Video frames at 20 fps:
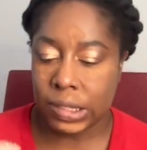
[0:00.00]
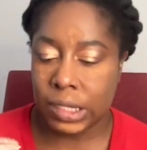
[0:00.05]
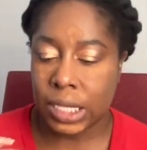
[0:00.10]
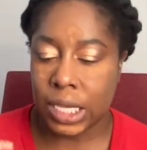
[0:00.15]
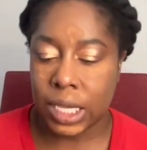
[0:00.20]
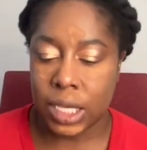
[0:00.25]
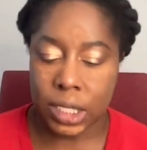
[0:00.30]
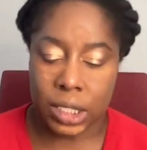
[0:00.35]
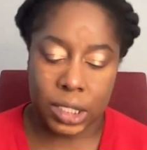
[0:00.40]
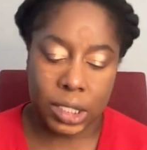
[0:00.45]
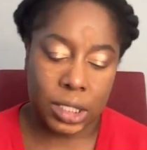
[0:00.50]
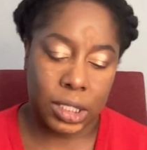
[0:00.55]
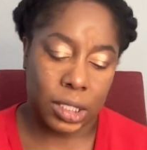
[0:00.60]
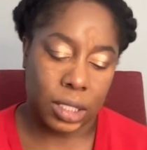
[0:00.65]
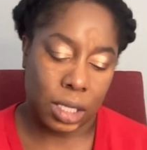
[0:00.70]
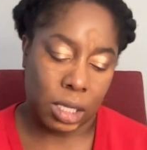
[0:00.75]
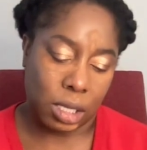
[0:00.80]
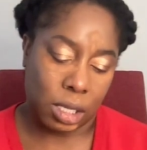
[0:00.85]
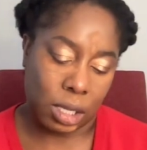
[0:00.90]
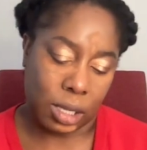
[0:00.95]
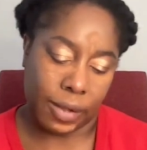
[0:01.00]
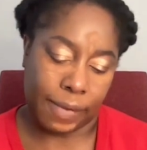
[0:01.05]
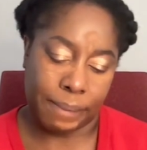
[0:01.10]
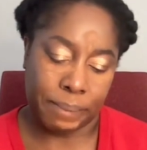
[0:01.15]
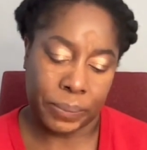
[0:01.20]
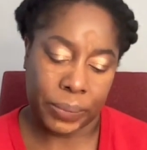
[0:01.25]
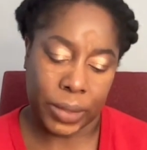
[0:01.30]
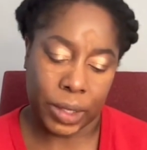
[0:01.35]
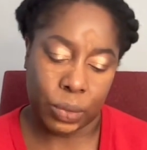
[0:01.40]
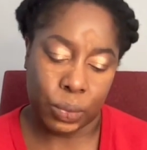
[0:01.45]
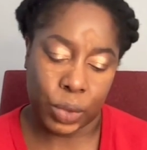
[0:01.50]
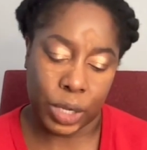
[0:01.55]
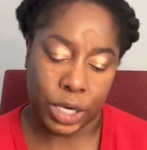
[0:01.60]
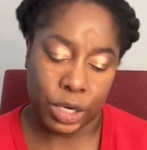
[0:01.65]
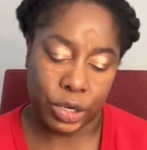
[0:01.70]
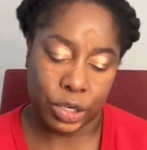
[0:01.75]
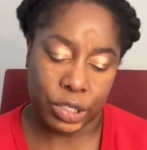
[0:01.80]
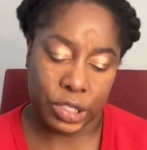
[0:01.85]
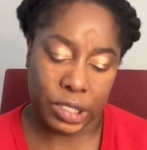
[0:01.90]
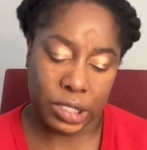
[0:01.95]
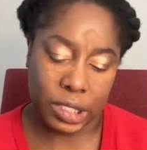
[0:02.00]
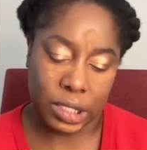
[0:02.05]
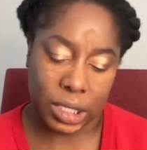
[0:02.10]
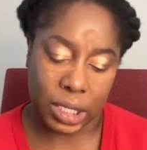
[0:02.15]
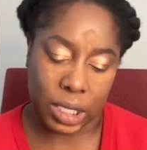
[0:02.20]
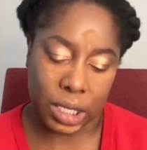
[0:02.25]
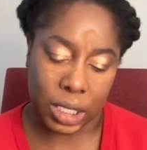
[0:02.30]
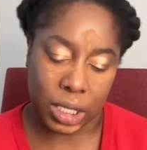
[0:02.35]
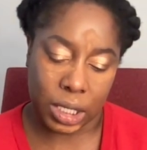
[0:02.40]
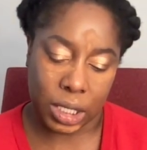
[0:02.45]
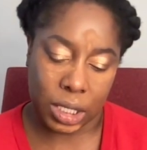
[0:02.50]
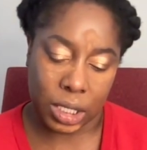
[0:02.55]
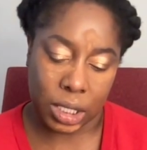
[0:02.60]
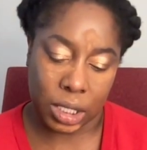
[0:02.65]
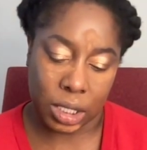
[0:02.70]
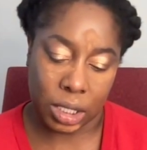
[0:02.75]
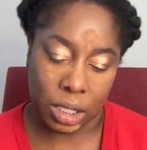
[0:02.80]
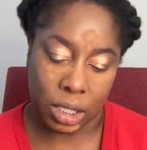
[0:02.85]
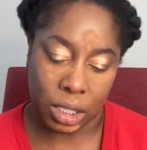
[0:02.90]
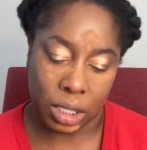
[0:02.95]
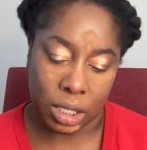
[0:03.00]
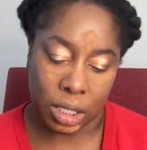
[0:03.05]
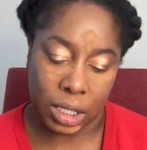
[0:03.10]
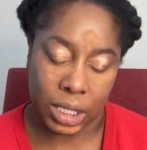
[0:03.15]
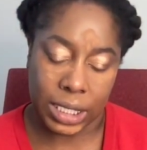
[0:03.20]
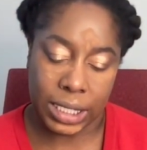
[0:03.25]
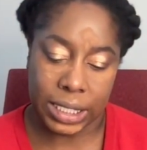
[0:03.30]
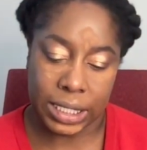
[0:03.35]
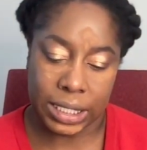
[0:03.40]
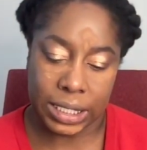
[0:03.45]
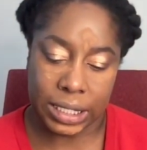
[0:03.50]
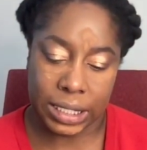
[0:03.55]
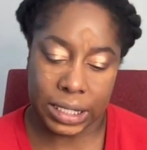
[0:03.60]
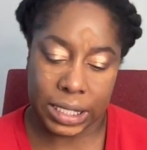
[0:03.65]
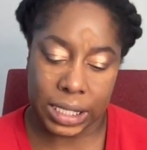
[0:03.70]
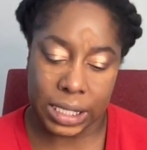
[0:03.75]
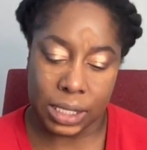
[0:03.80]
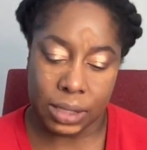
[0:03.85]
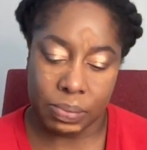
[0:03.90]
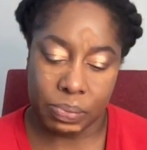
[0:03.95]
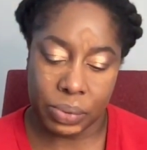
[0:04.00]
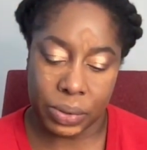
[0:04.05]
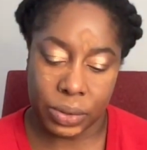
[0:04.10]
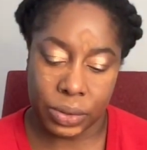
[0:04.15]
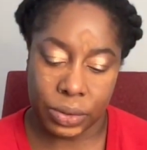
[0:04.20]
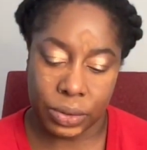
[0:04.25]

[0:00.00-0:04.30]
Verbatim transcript: NYX um, Wonder Stick in Deep.